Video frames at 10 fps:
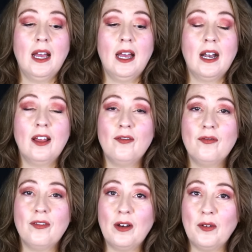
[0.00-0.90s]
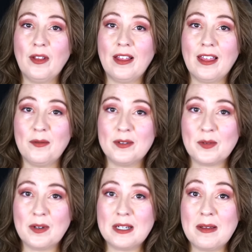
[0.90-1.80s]
And I felt like it was
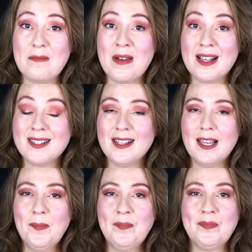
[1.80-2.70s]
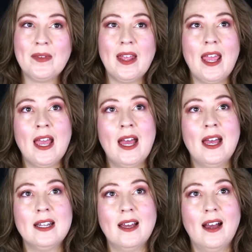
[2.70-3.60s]
going to be messy.
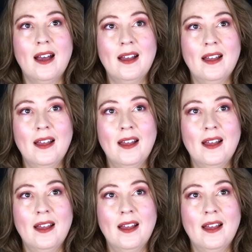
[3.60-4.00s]
And uh,